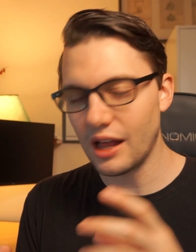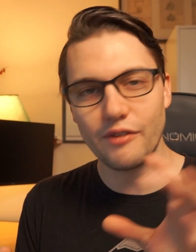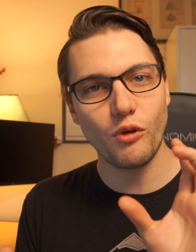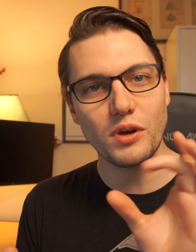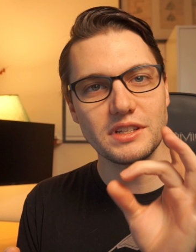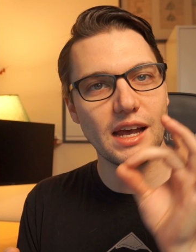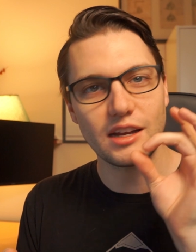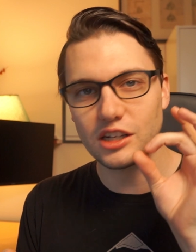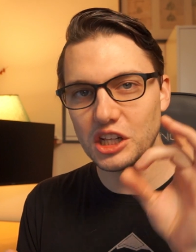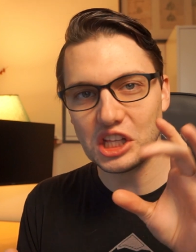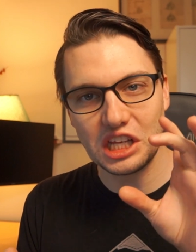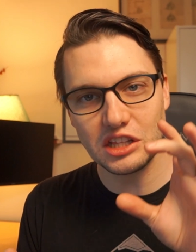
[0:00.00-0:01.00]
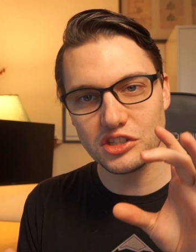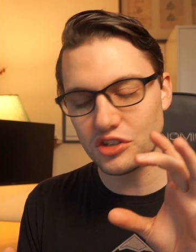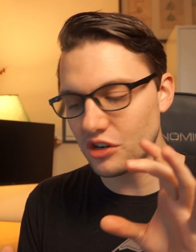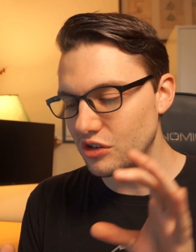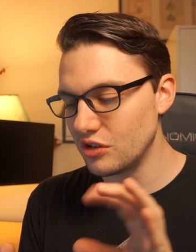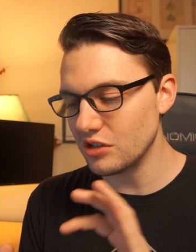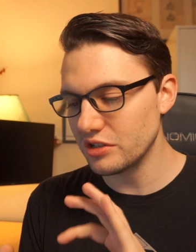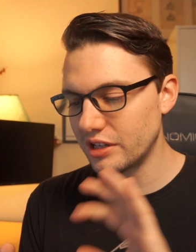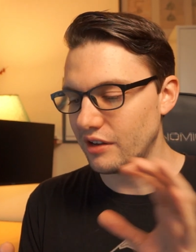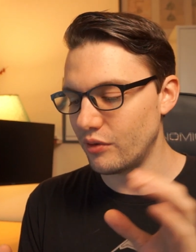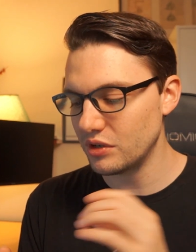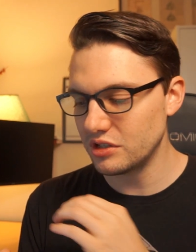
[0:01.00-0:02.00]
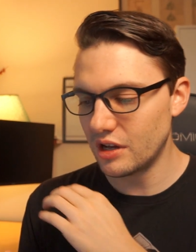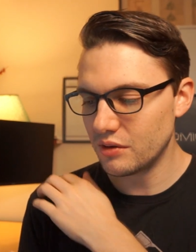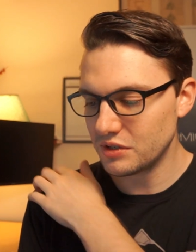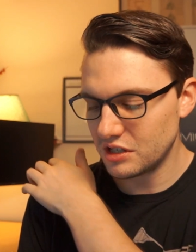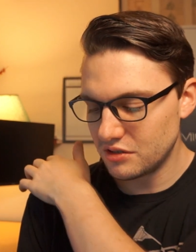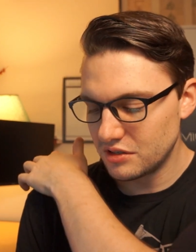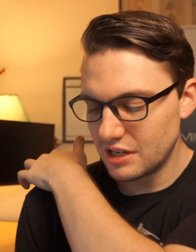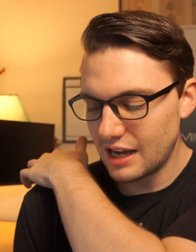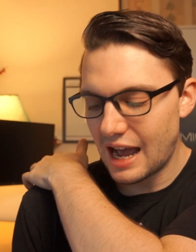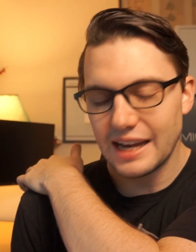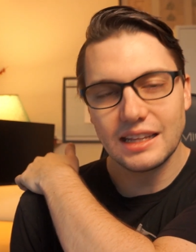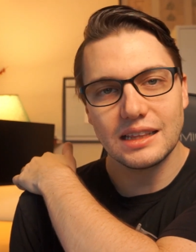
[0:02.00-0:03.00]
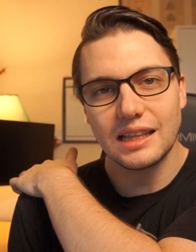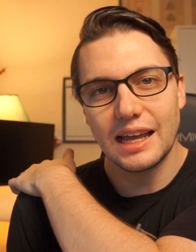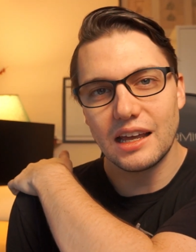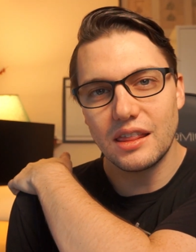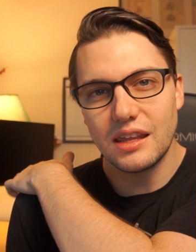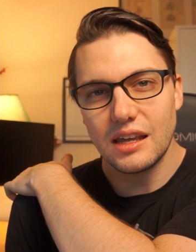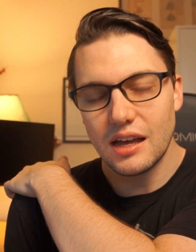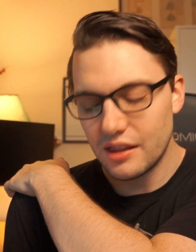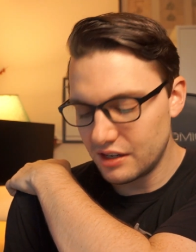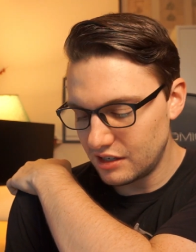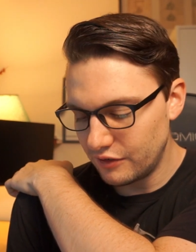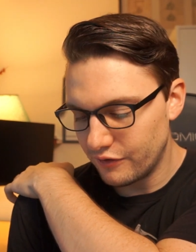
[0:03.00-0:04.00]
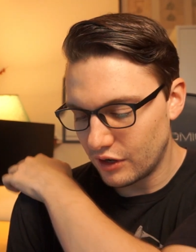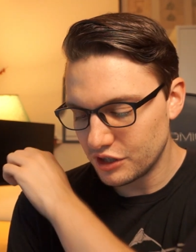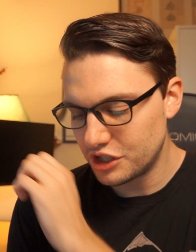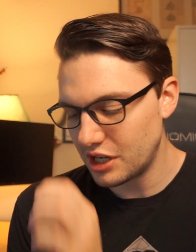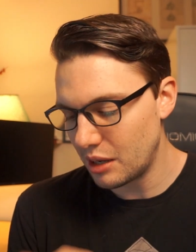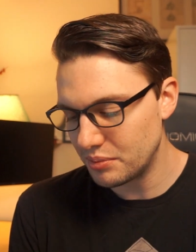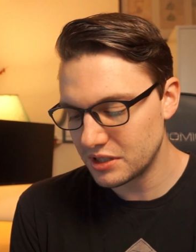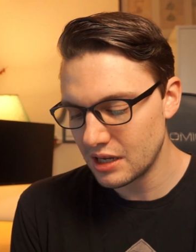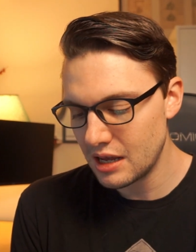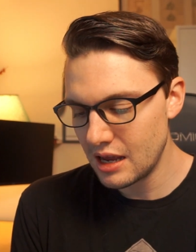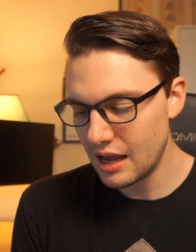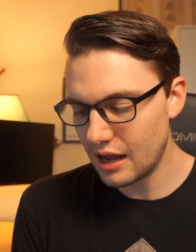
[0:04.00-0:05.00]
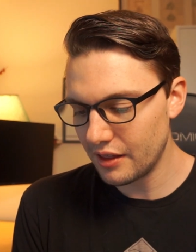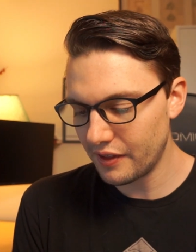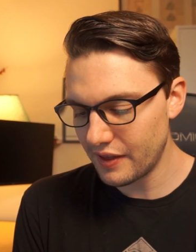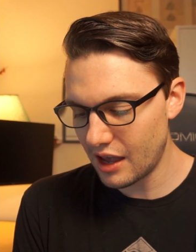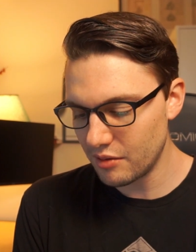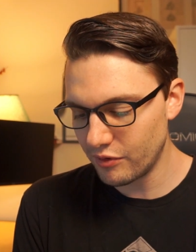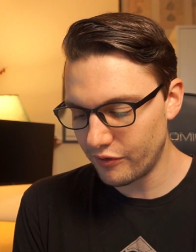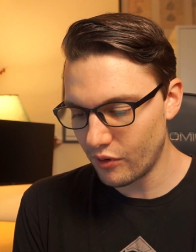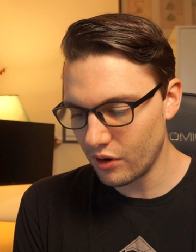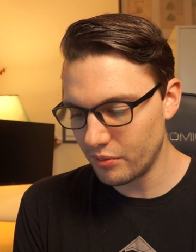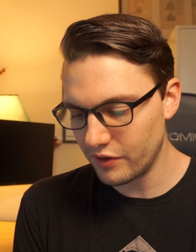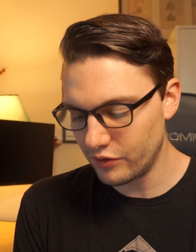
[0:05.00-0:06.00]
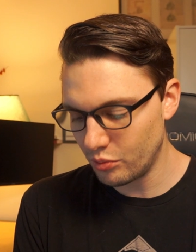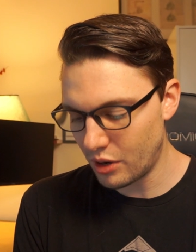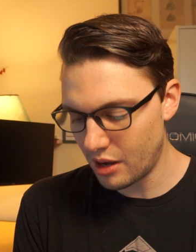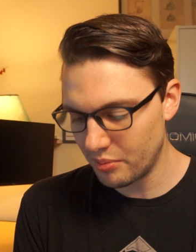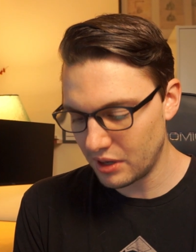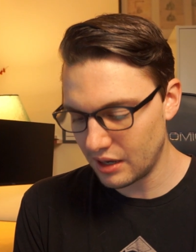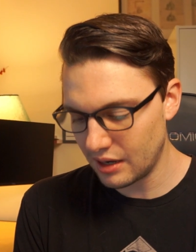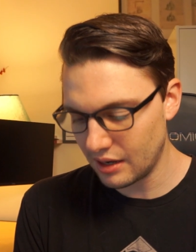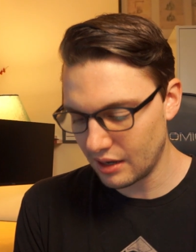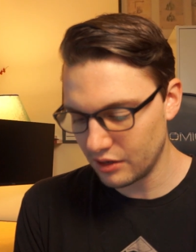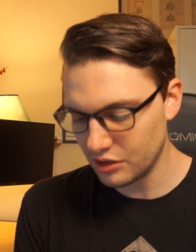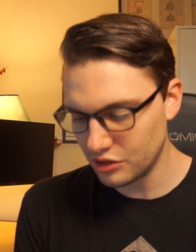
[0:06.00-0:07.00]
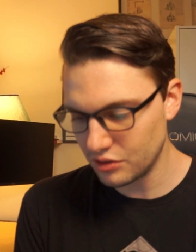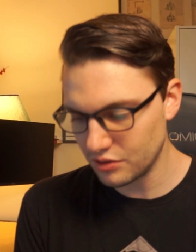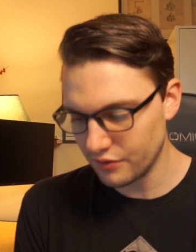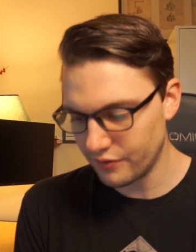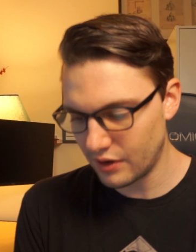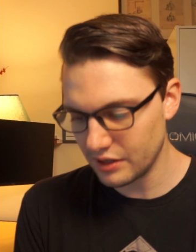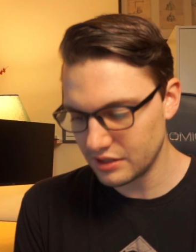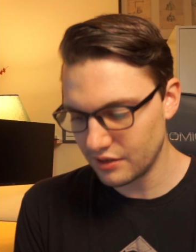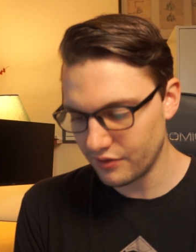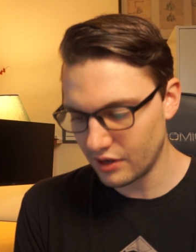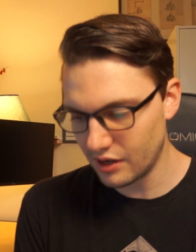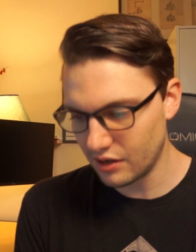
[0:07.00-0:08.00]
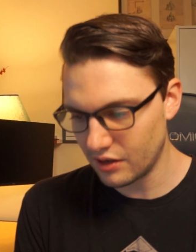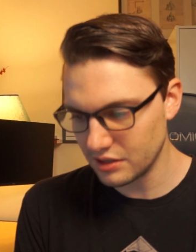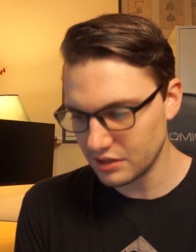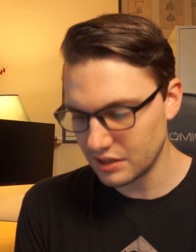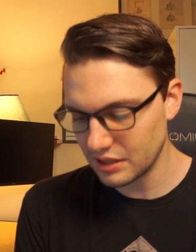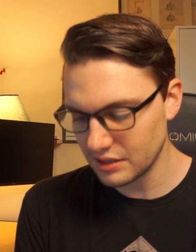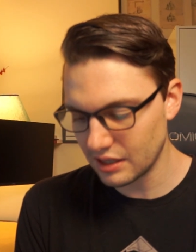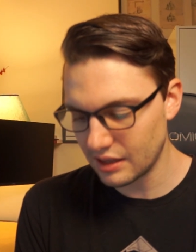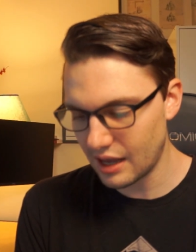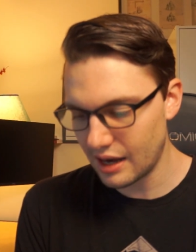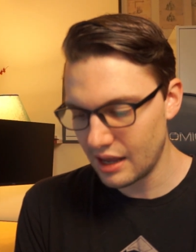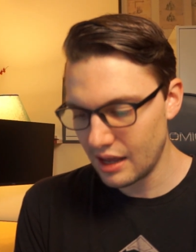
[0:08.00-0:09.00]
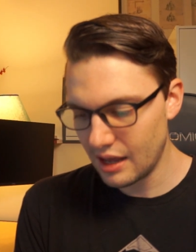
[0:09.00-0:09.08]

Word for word: I've always had clean circles and I've always thought it was interesting. I didn't like the uh, the default shapes uh, that they had before, but if you pop in, uh, you can choose your fonts, different icons and things like that.